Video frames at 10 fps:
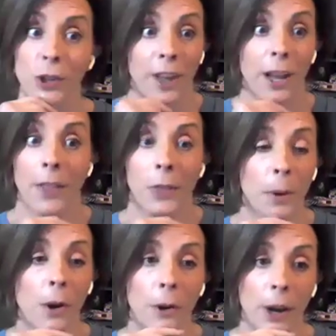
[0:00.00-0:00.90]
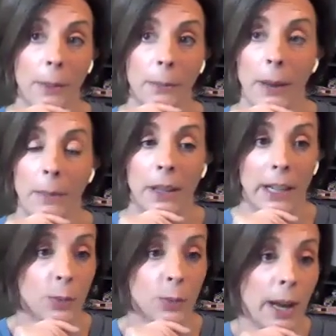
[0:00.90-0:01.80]
manager, or they cut the program. I
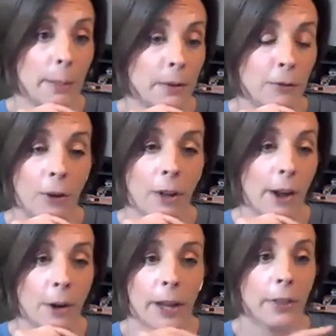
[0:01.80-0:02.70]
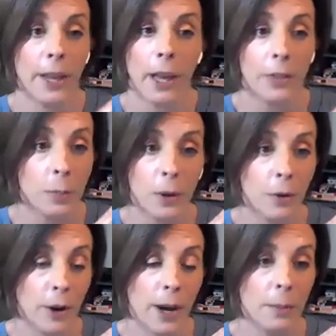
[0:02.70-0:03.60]
mean, that's what happened in Fort Lauderdale. They cut the
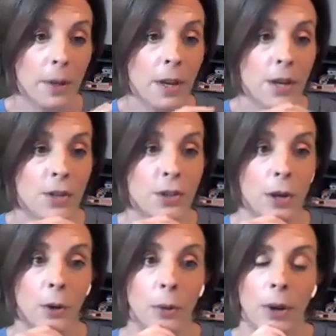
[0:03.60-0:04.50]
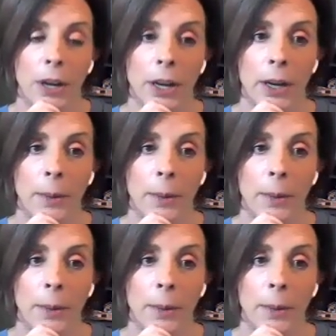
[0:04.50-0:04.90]
program. So